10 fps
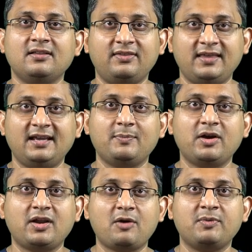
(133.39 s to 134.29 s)
think
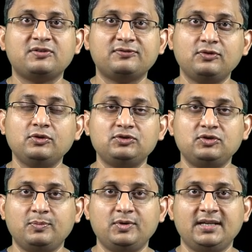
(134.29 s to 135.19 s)
about how much force
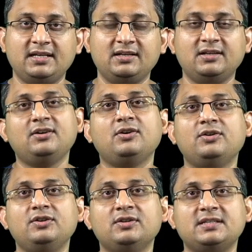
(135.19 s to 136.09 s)
you're putting
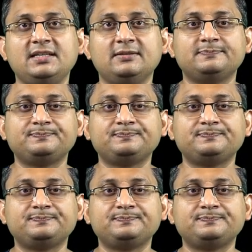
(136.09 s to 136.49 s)
on your teeth.